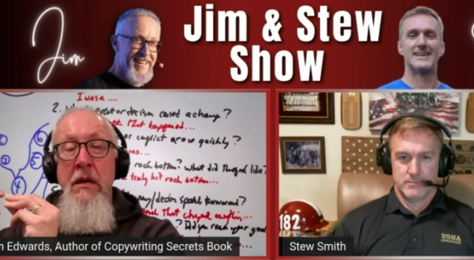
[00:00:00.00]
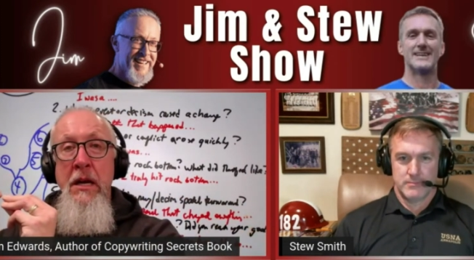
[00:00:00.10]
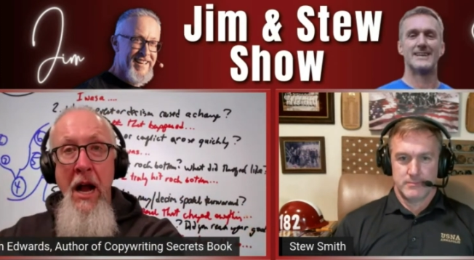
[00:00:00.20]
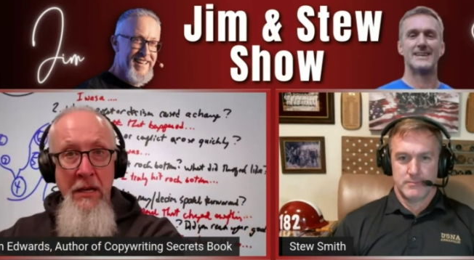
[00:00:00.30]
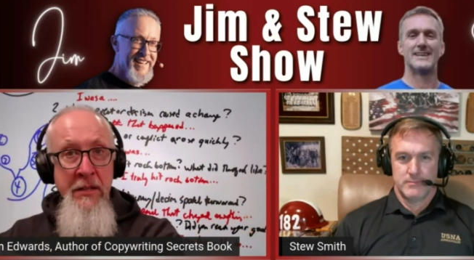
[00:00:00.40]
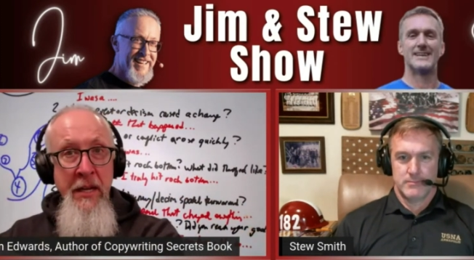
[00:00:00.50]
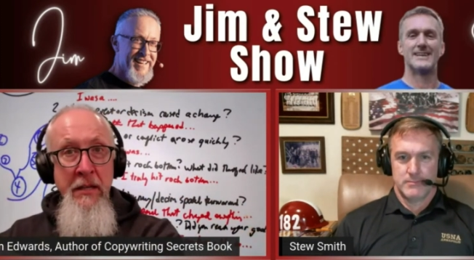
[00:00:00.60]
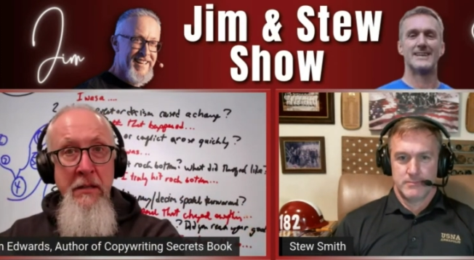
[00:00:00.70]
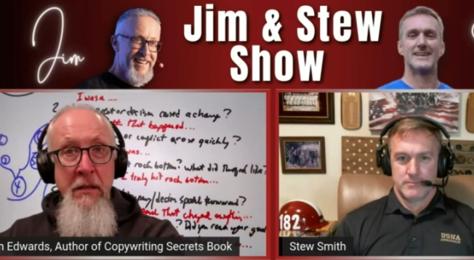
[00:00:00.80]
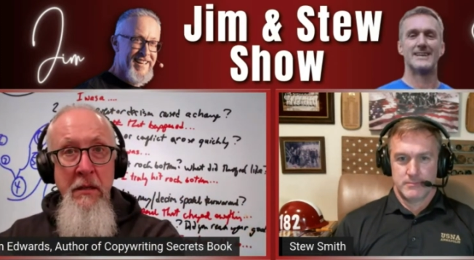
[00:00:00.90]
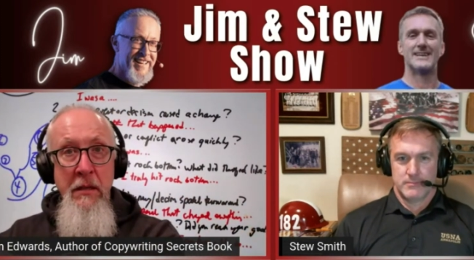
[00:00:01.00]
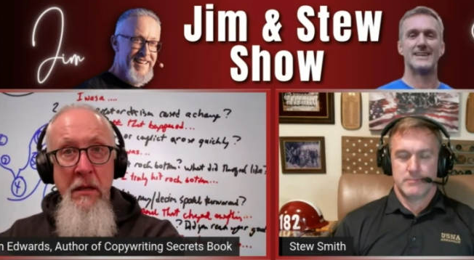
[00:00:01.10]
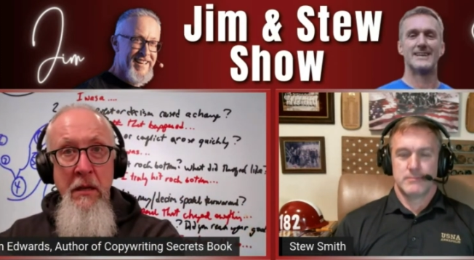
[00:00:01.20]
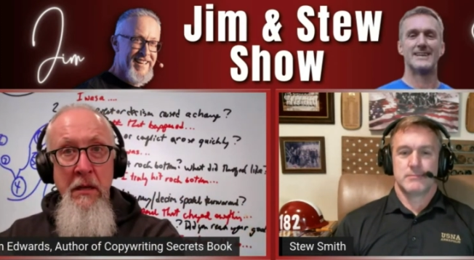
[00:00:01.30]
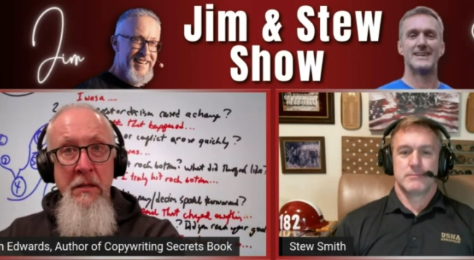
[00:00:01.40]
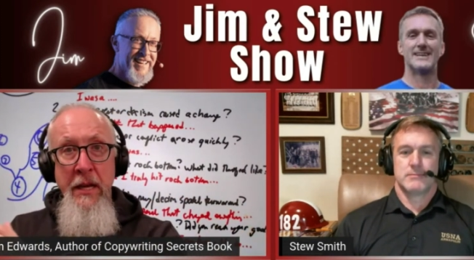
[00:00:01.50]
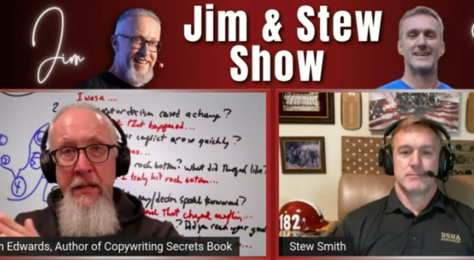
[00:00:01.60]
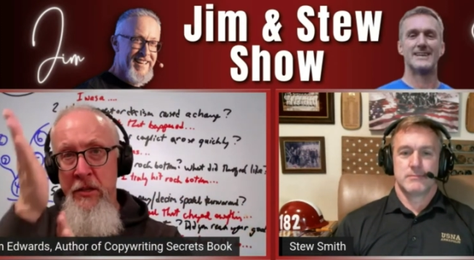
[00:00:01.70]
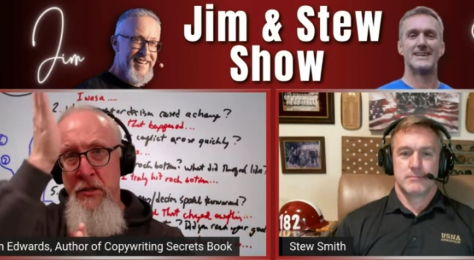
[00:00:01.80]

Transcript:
Speaker 1: content. It's like, there's